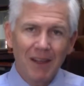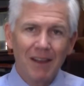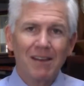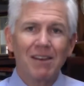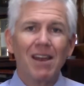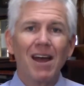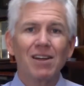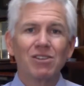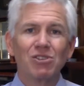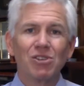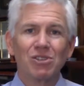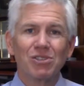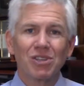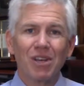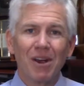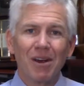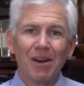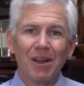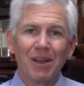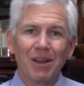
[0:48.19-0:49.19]

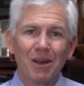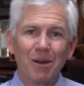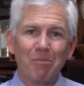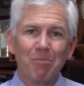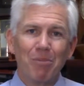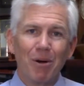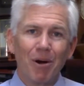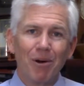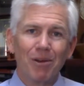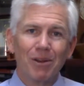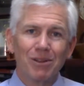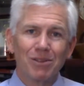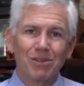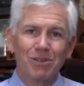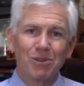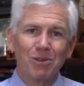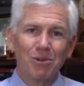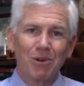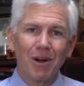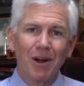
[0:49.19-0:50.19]
necessary components
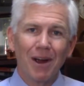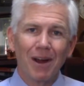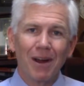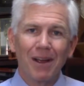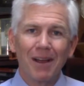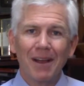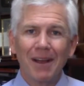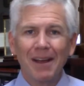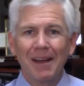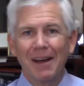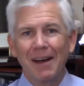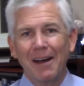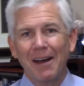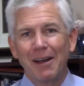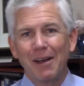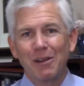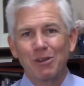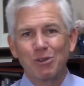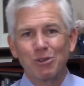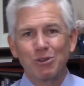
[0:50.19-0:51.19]
to our
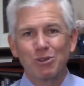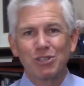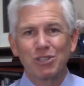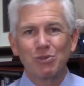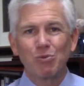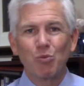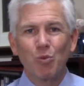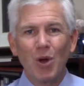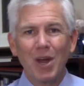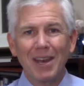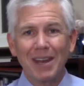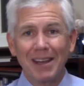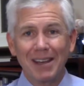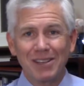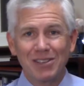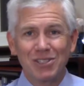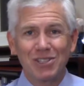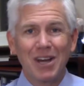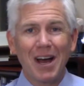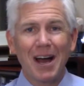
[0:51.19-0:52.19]
winning
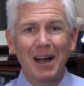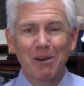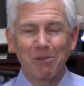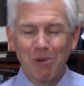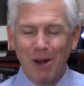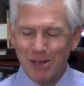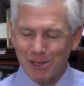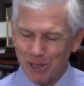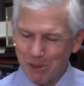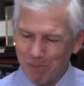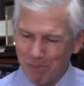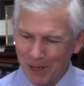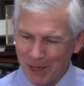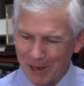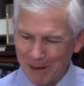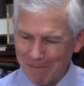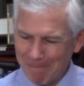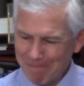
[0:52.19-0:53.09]
stock recipe.